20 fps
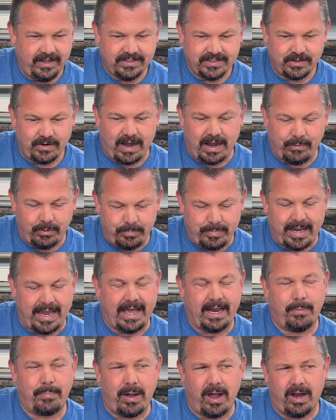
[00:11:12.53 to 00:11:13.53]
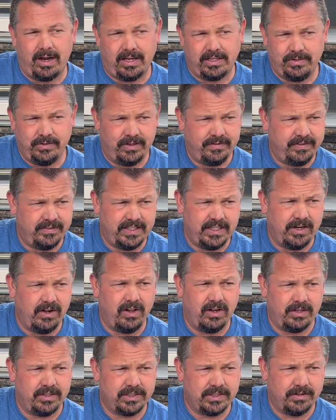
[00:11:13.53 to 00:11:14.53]
So I would pay out of pocket
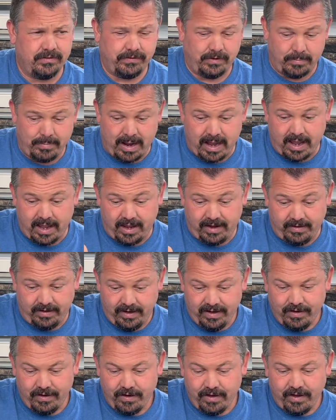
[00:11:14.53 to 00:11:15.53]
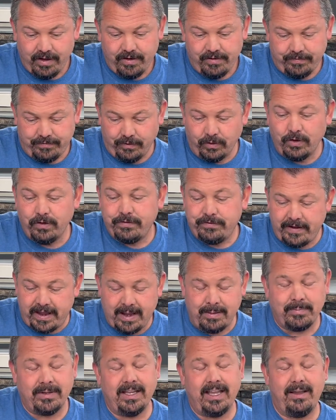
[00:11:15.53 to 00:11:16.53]
$250 for my full
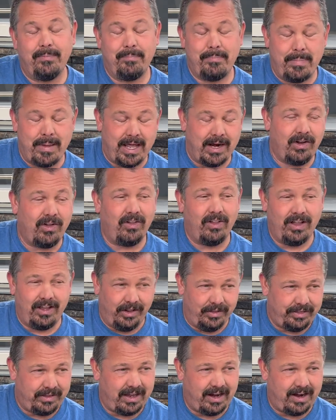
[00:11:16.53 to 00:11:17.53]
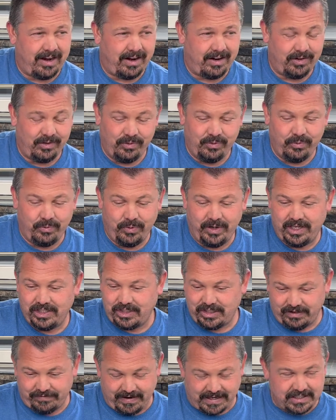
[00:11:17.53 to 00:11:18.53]
family medical health care,
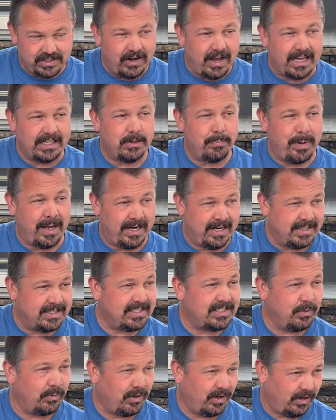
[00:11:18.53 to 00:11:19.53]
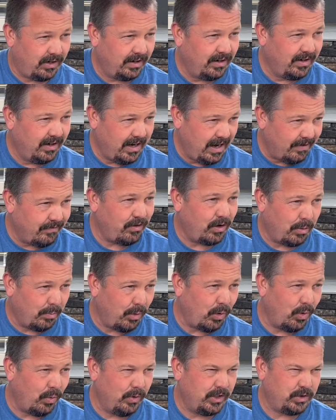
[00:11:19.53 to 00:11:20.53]
which if I still had dependents that were
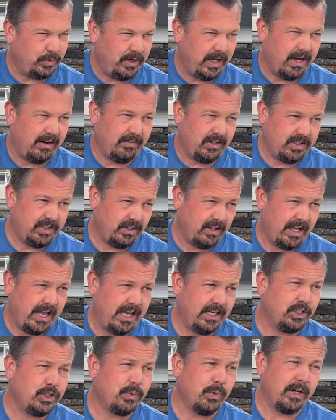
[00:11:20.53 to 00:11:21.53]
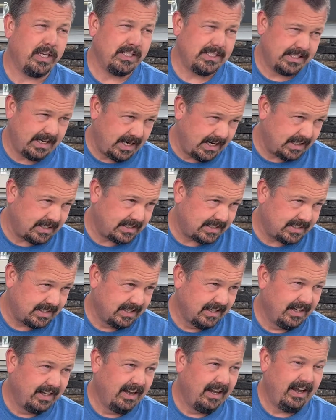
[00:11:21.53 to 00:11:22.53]
coverable, which we covered till age 26,
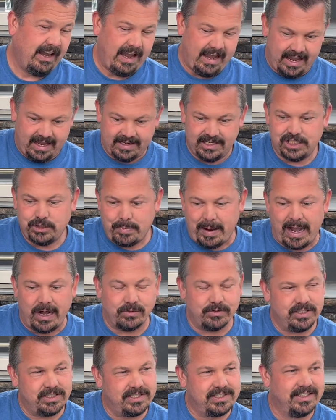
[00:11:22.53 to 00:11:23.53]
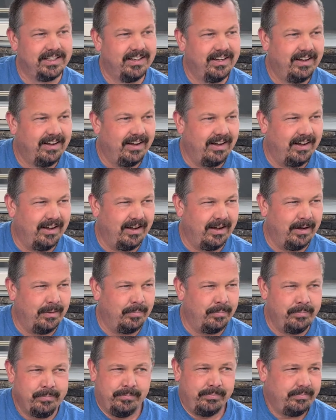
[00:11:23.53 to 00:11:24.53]
and a spouse,
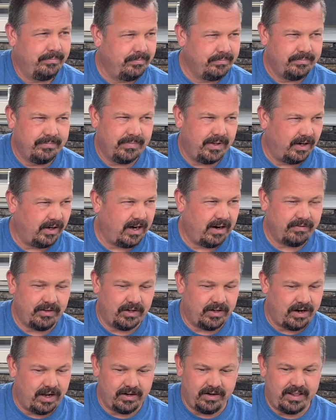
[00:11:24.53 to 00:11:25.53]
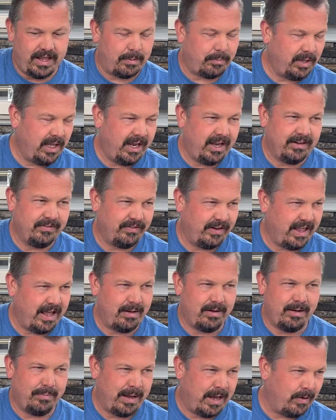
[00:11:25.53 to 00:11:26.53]
they're covered under that plan for that
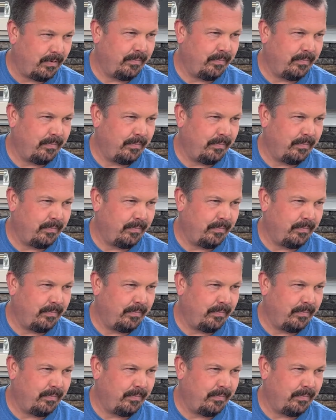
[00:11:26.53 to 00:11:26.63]
amount.